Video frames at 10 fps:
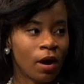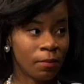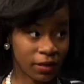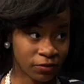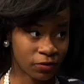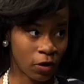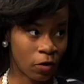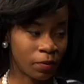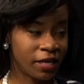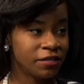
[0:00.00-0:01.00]
Our Mother's
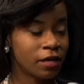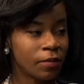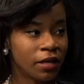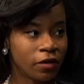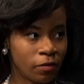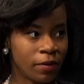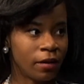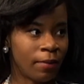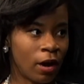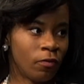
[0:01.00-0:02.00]
Home. Can you tell me a little bit
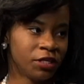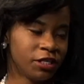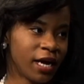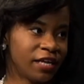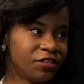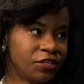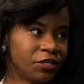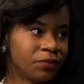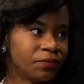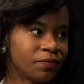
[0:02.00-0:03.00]
about what you guys do?